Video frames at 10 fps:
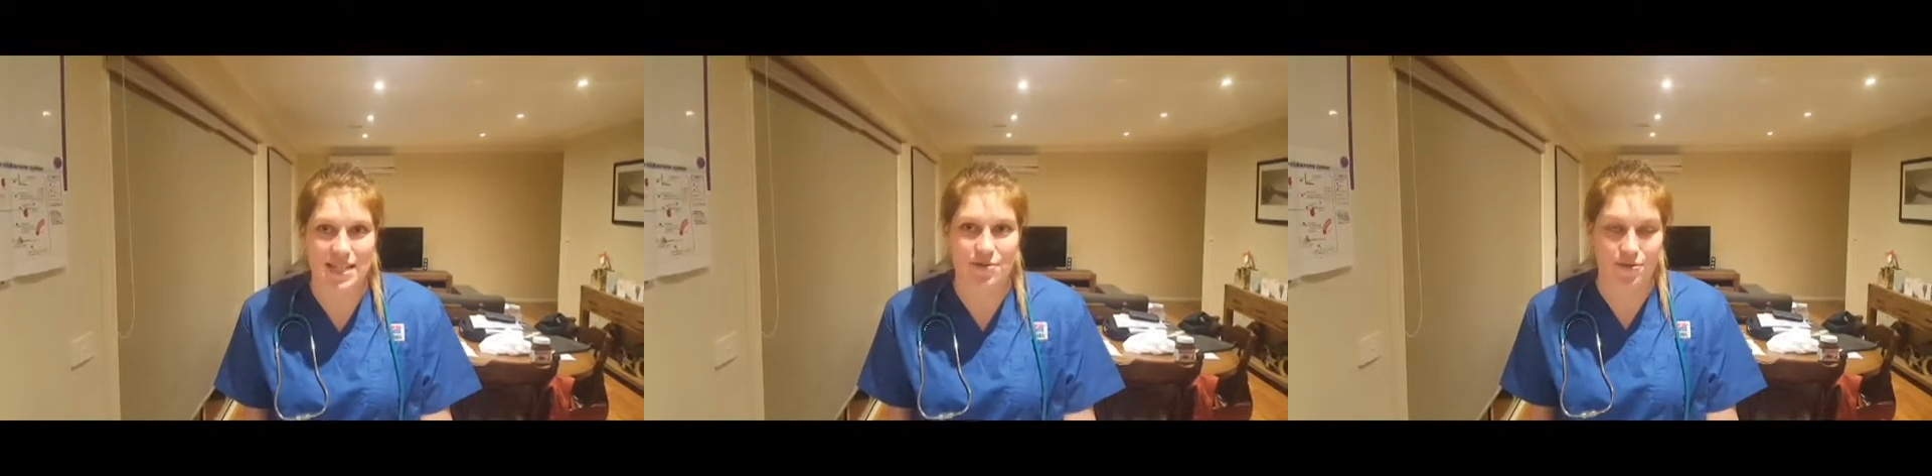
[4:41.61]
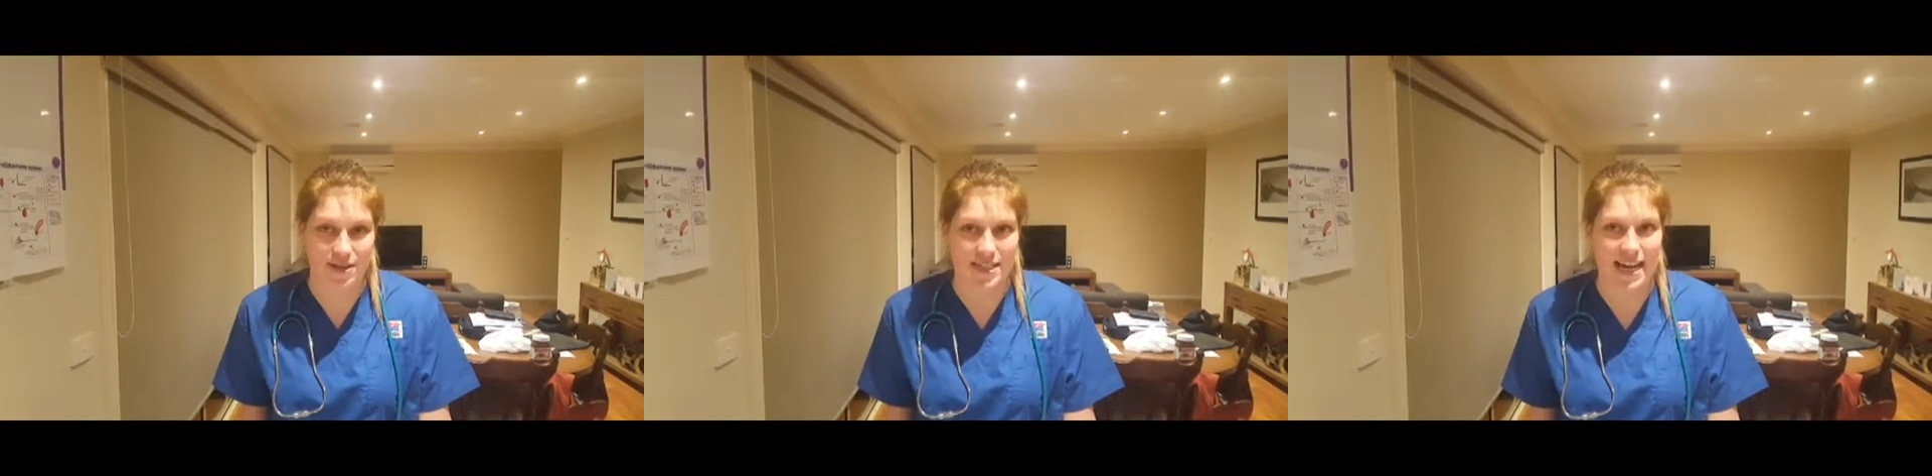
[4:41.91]
in
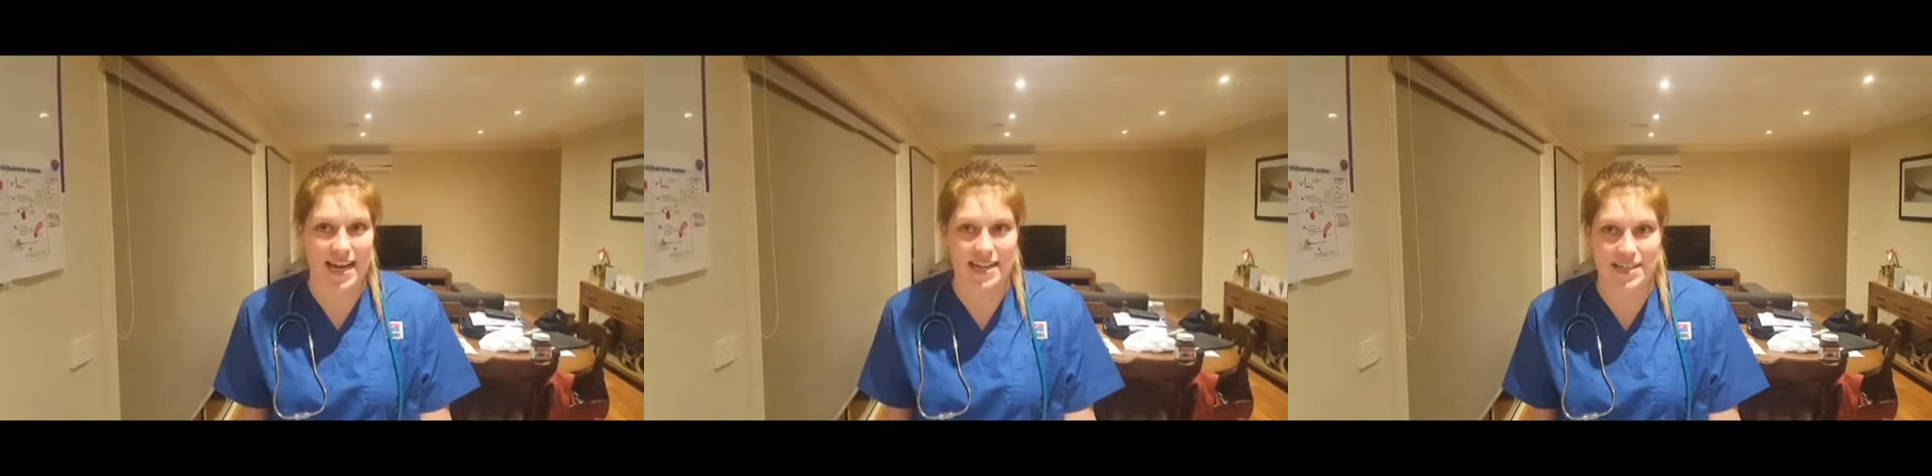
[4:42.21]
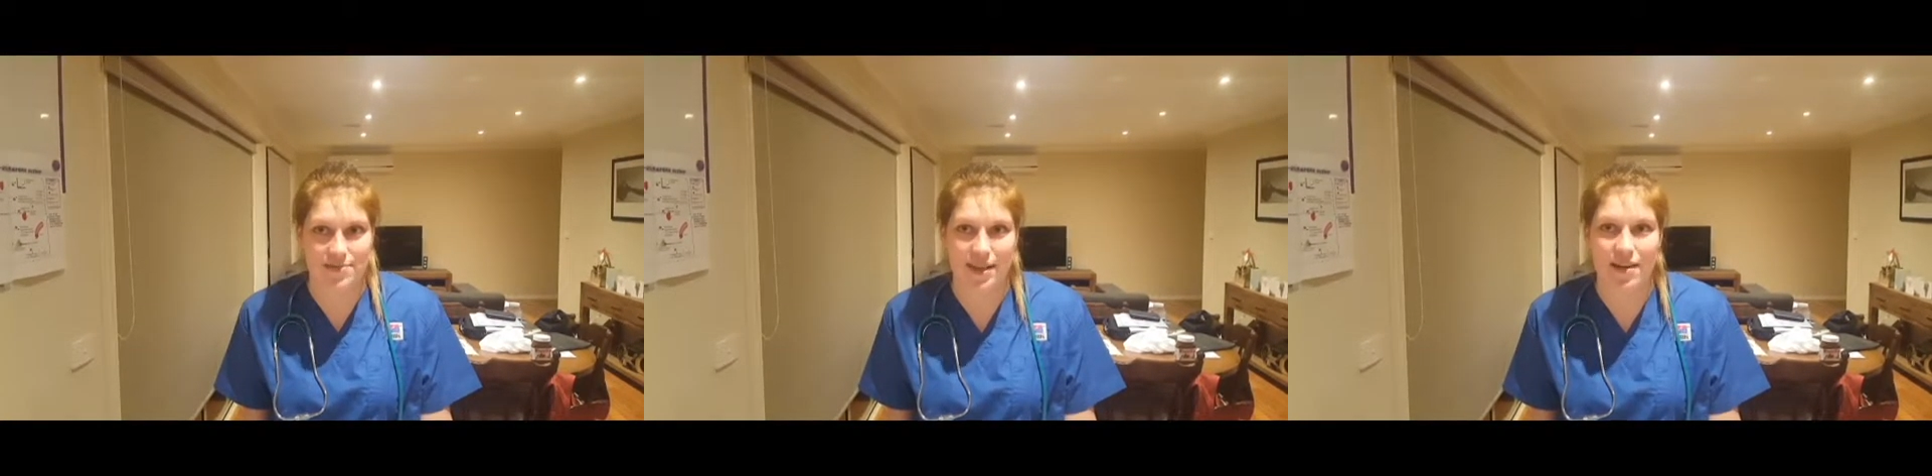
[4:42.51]
order to aid
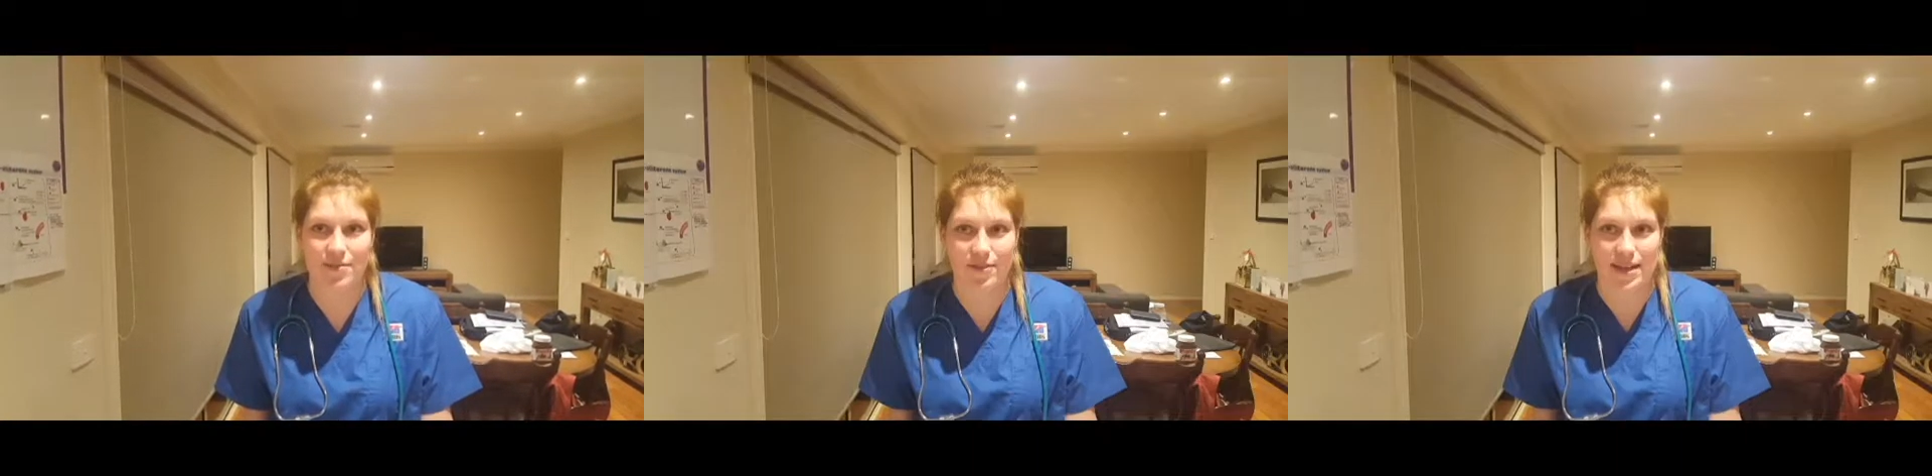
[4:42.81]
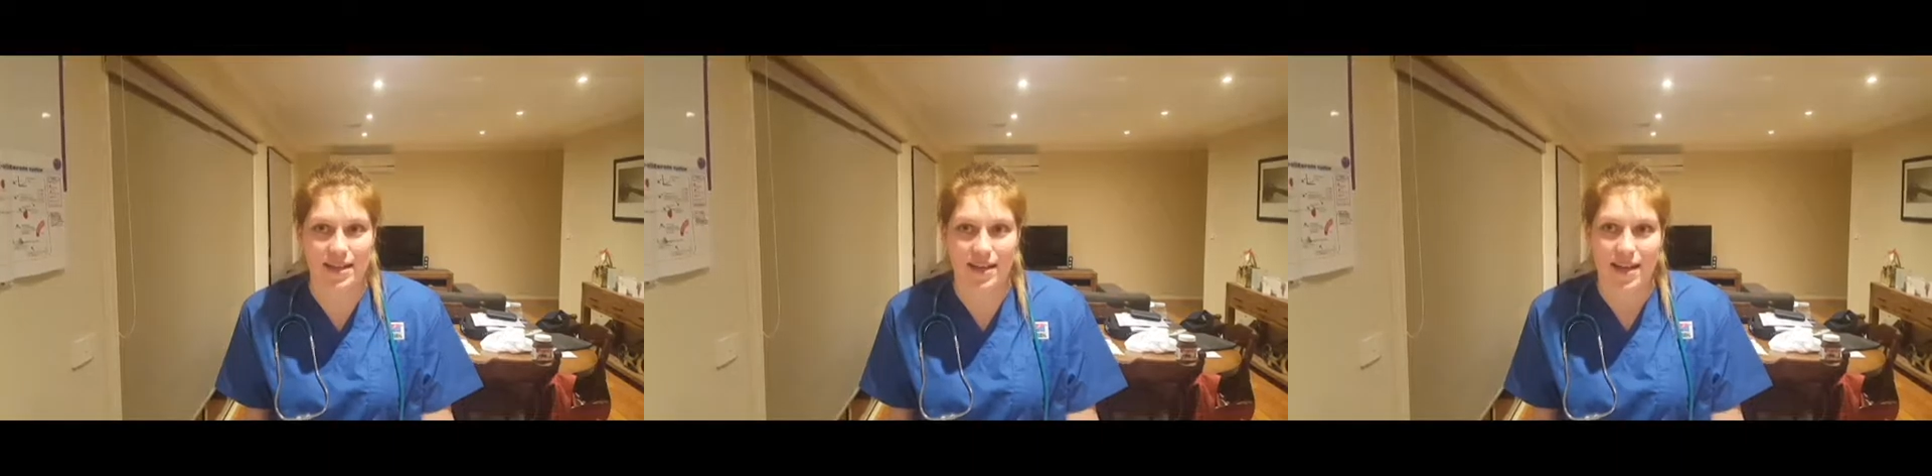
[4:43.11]
his recovery.